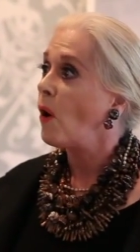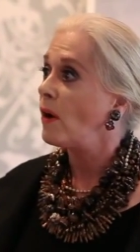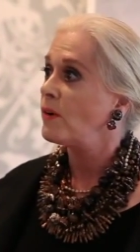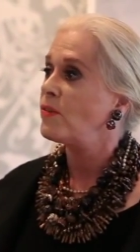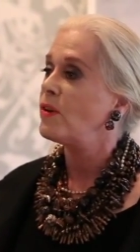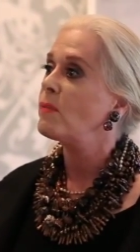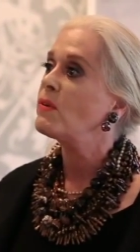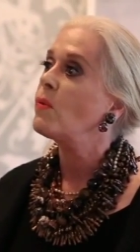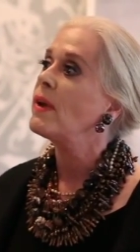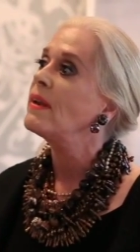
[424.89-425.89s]
partnership
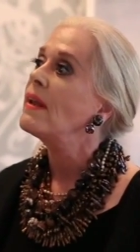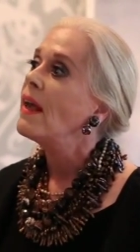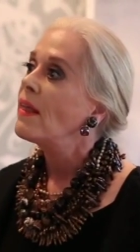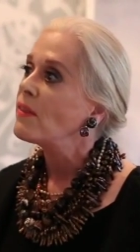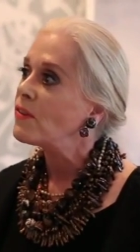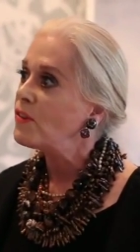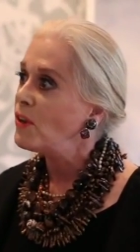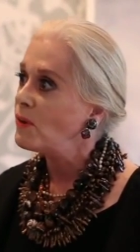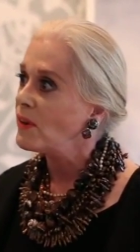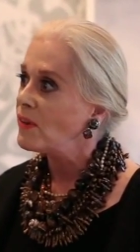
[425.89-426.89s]
between the
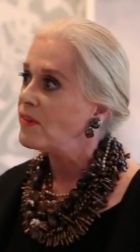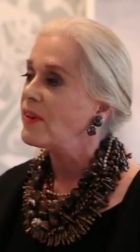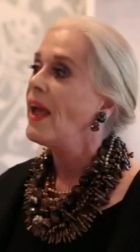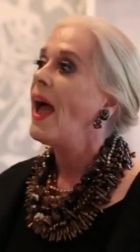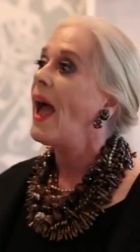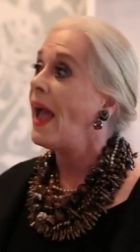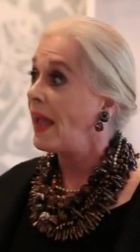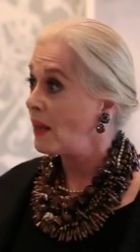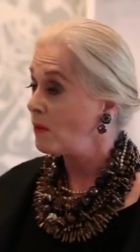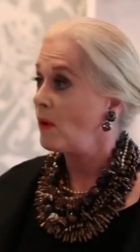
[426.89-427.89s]
students
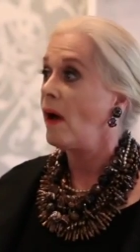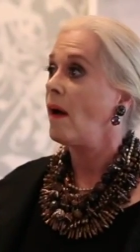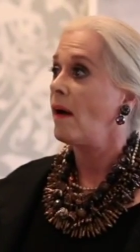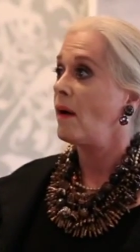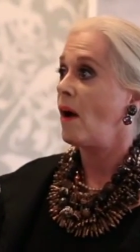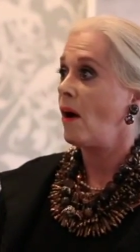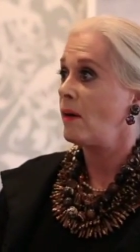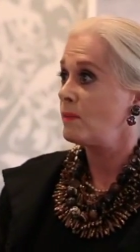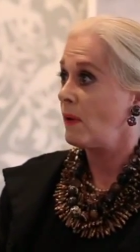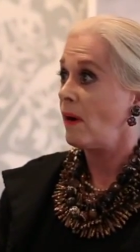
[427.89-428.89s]
and uh,
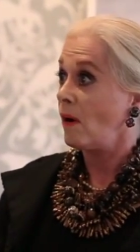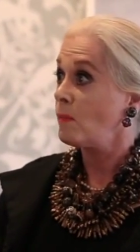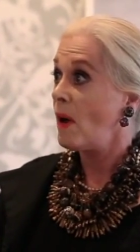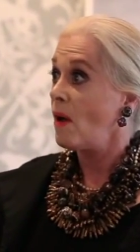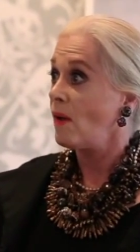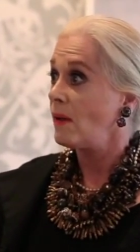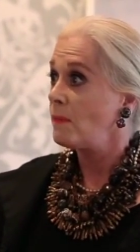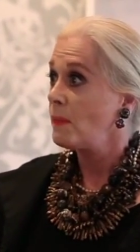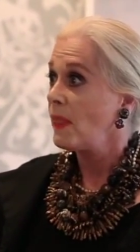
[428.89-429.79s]
our, our ball.